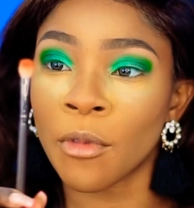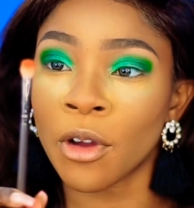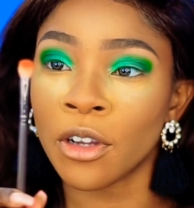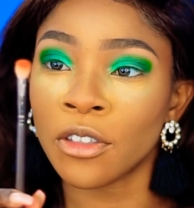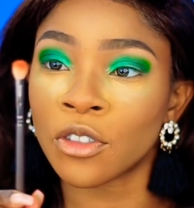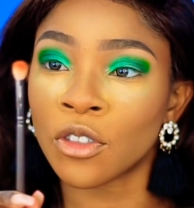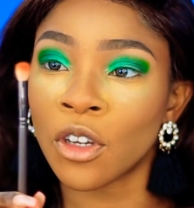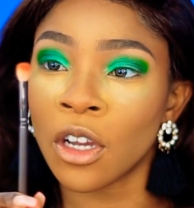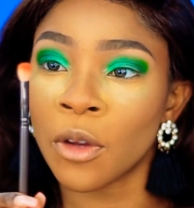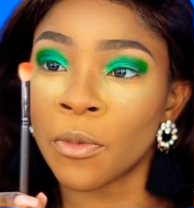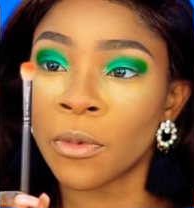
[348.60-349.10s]
I'm going
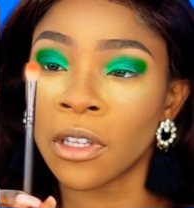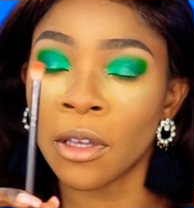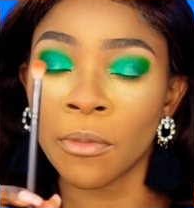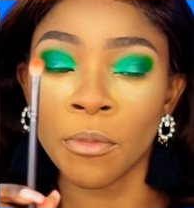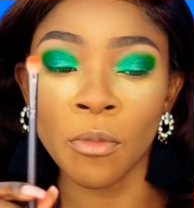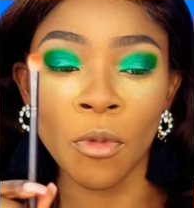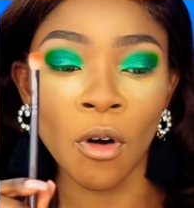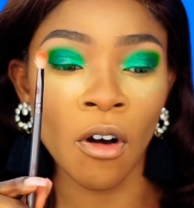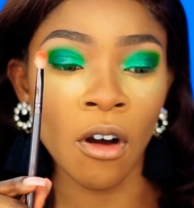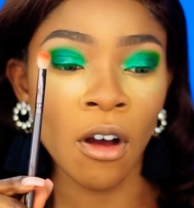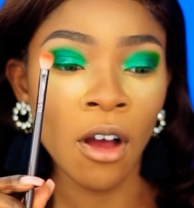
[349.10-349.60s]
to go in with
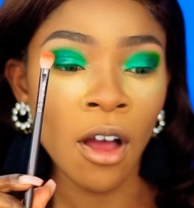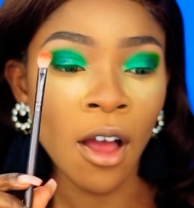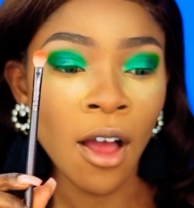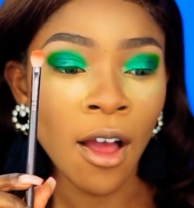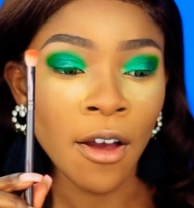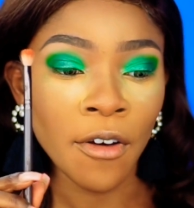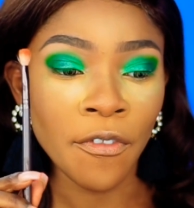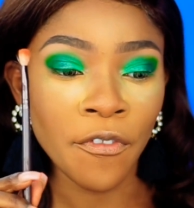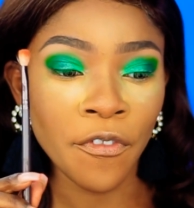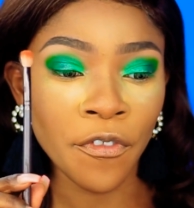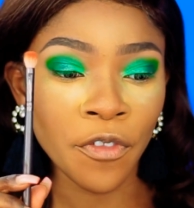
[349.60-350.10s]
a more
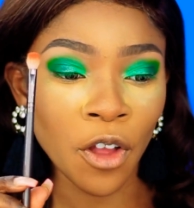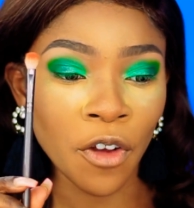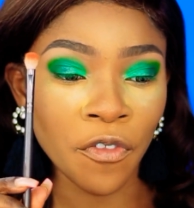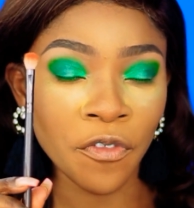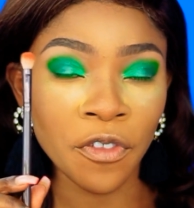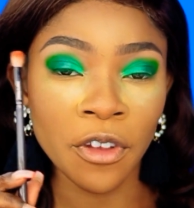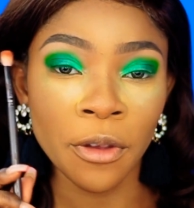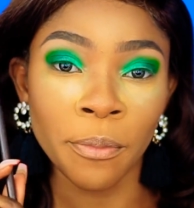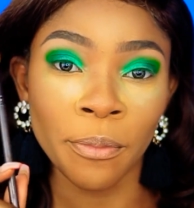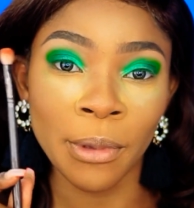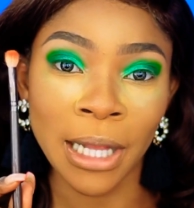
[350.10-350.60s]

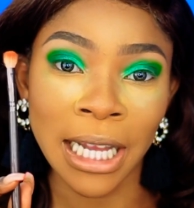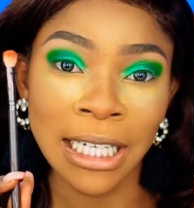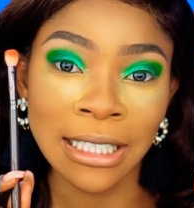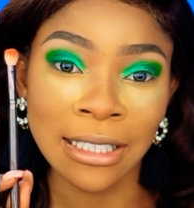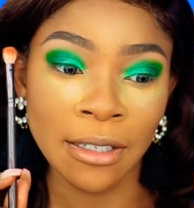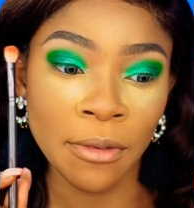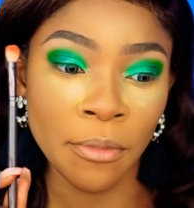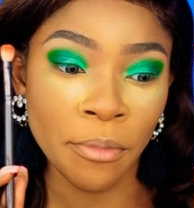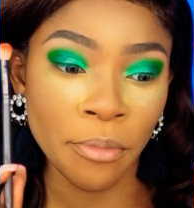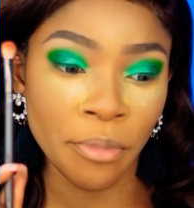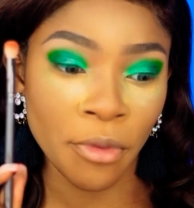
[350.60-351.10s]
fluffy
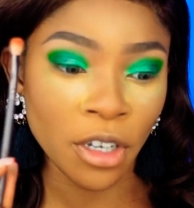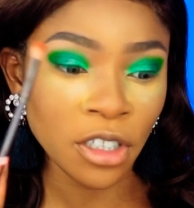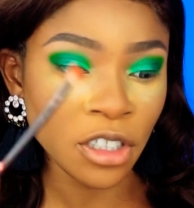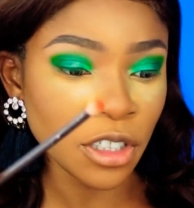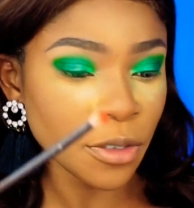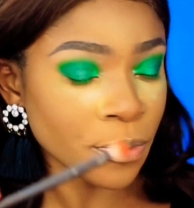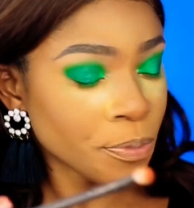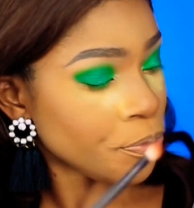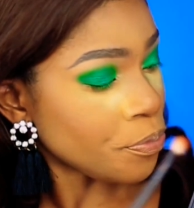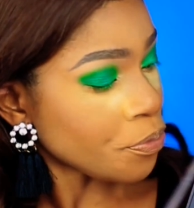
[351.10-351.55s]
blending brush,